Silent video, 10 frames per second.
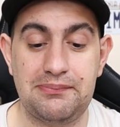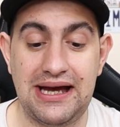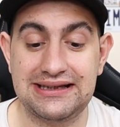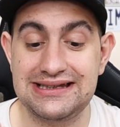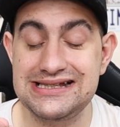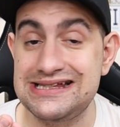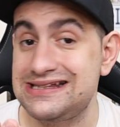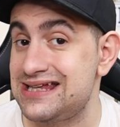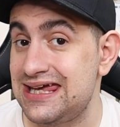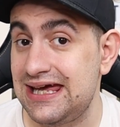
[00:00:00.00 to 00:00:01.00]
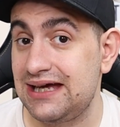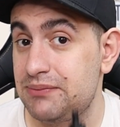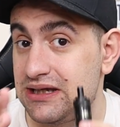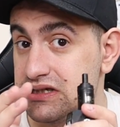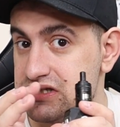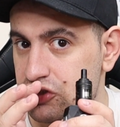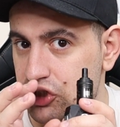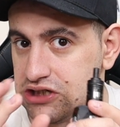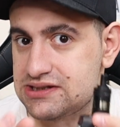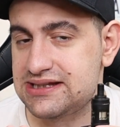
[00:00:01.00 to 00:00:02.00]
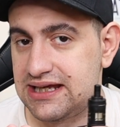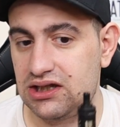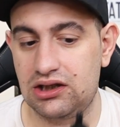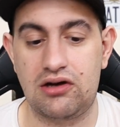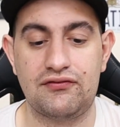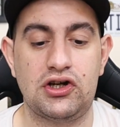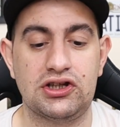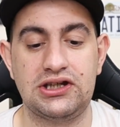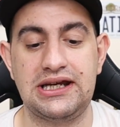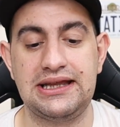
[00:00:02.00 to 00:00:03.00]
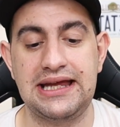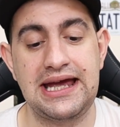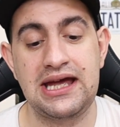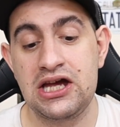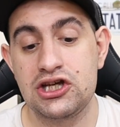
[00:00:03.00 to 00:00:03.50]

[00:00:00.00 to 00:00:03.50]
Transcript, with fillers: but at least it's here because it does take a lot of cotton in there.